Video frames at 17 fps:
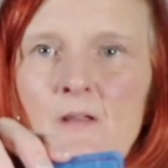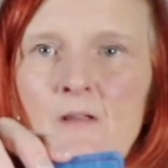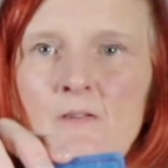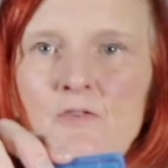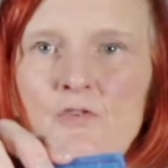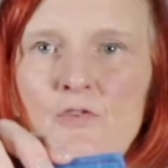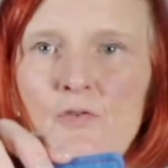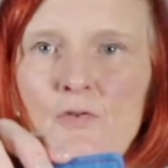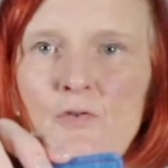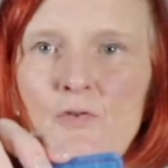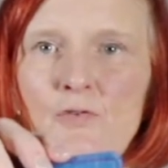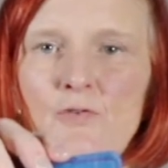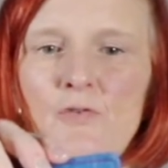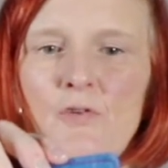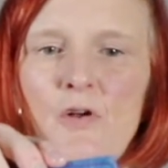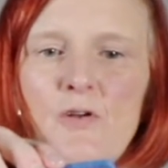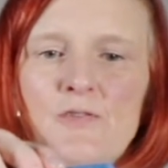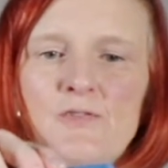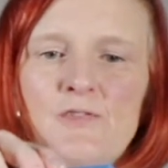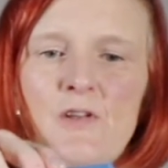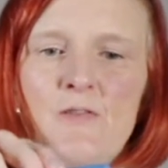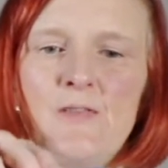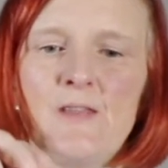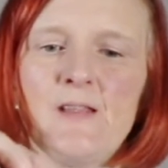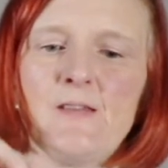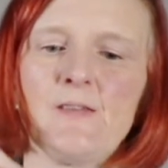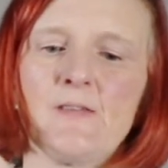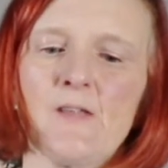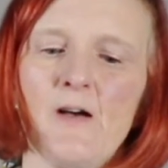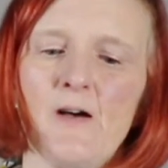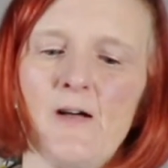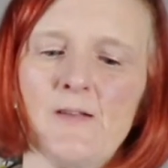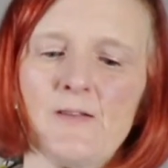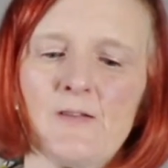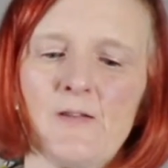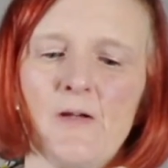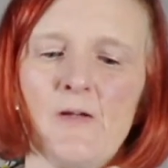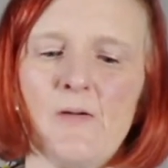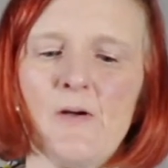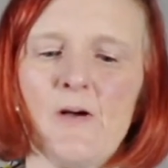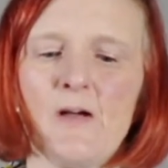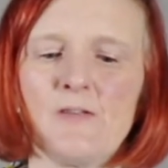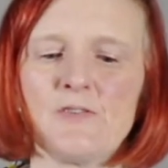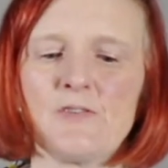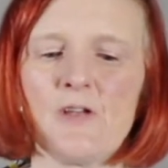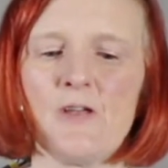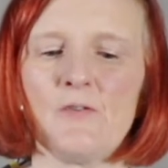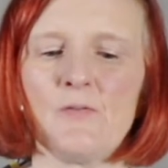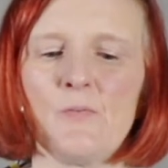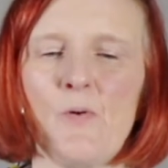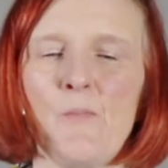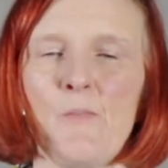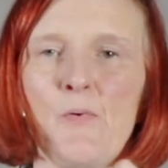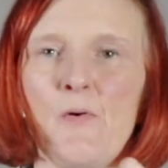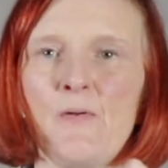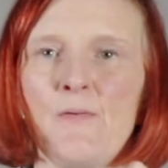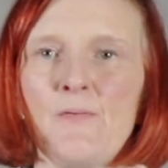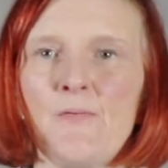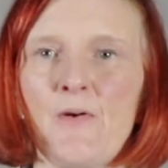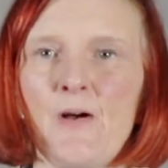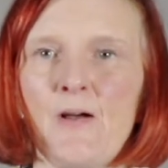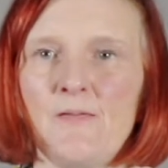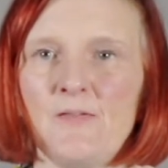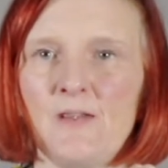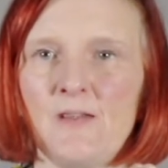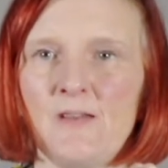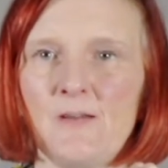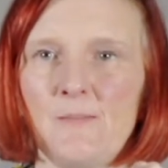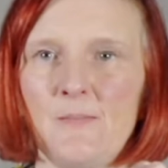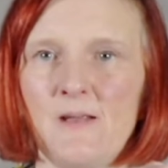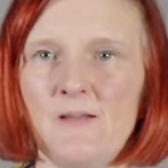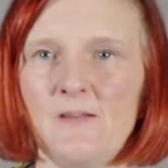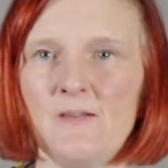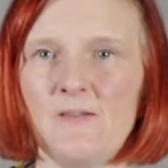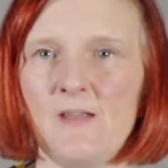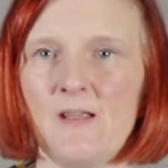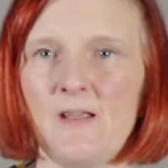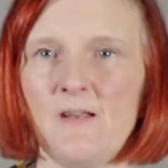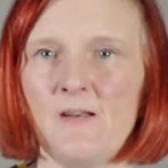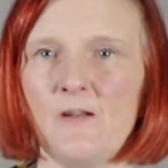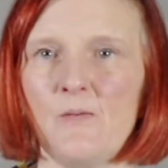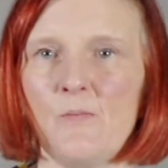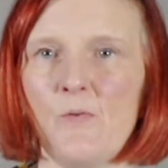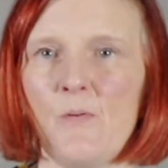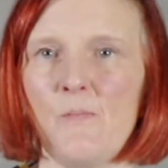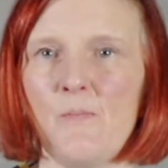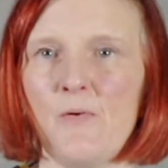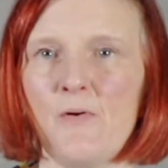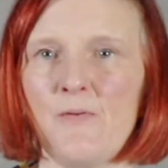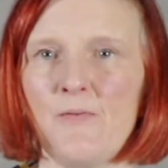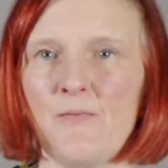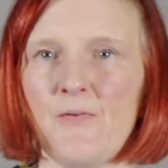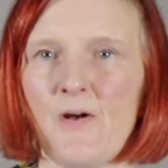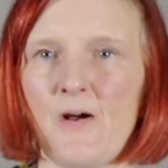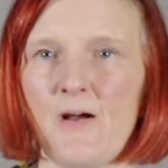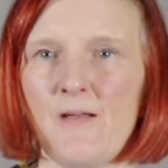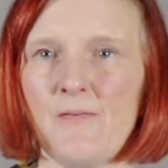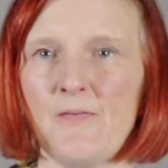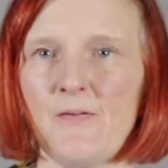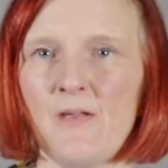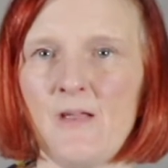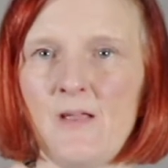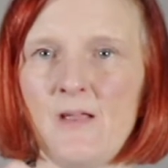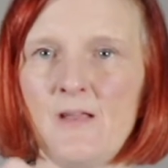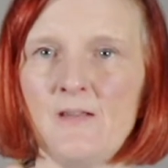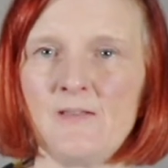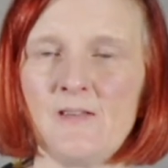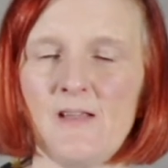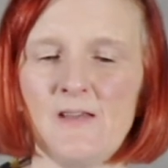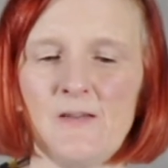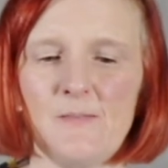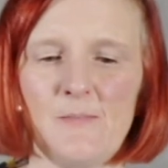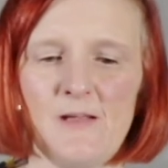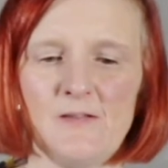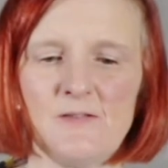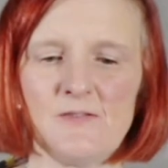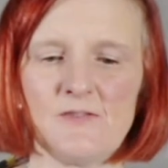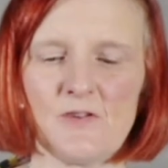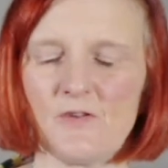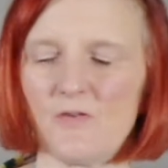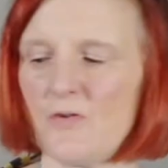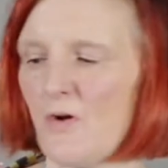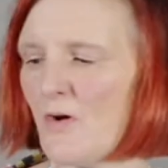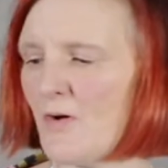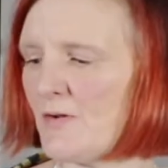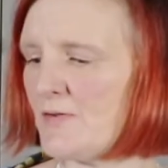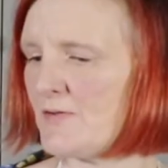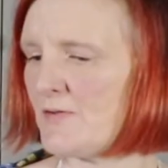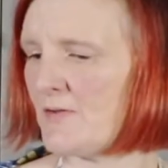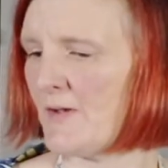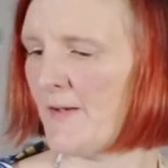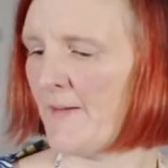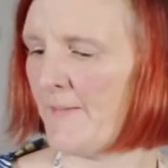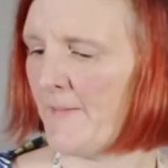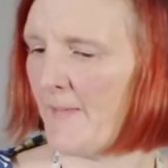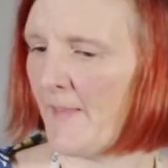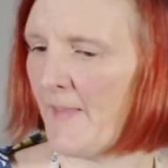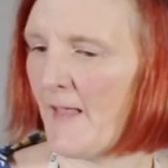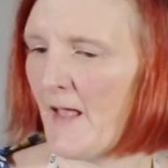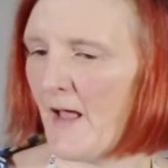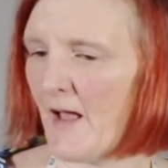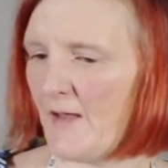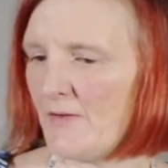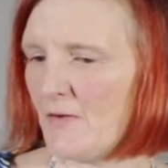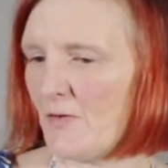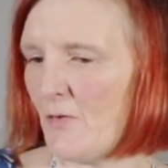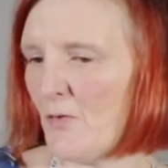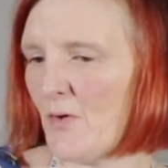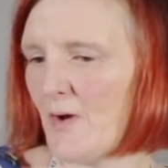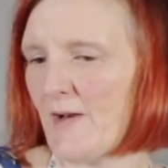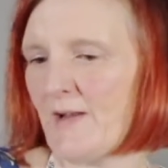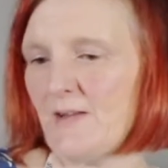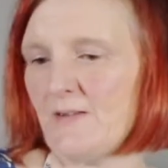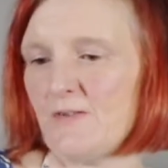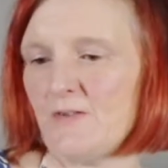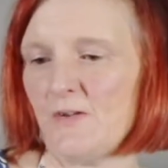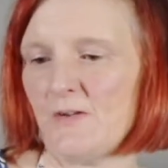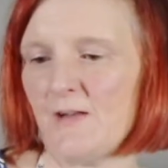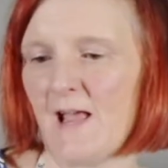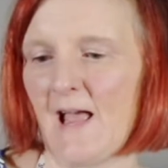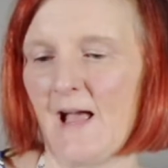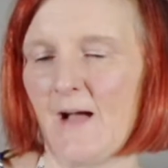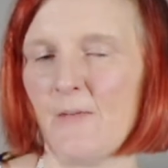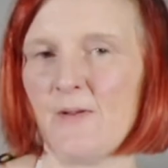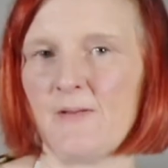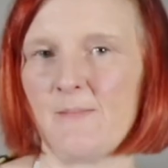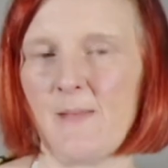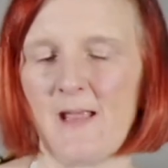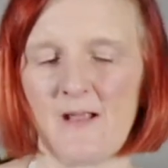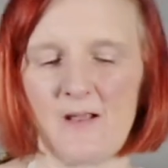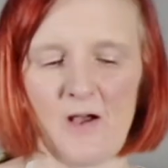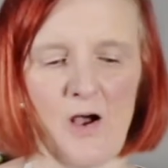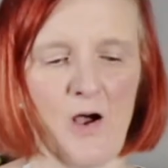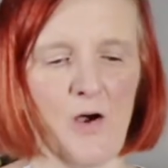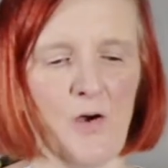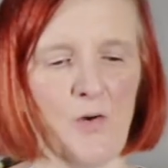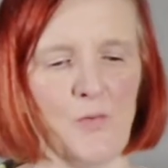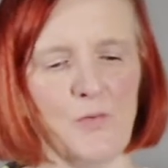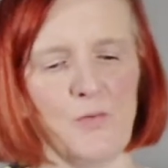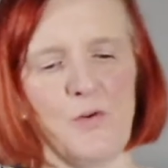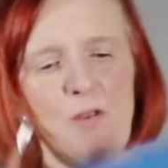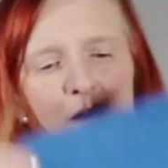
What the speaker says: chalk cross on this side. So I chose 1.5 centimetres in and 1.5 centimetres across. And all I need to do now is make a hole.